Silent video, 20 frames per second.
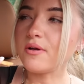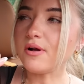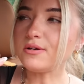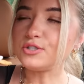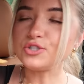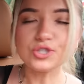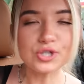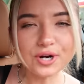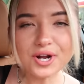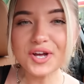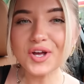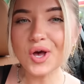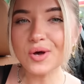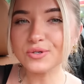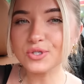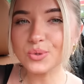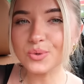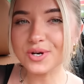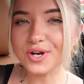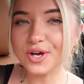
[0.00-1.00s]
Should I go
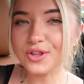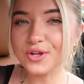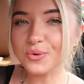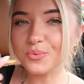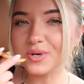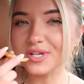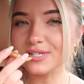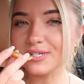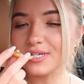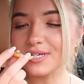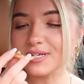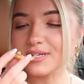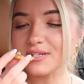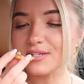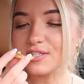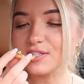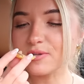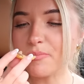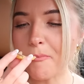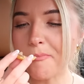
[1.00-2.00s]
to another
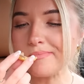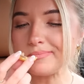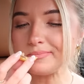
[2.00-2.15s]
Wendy's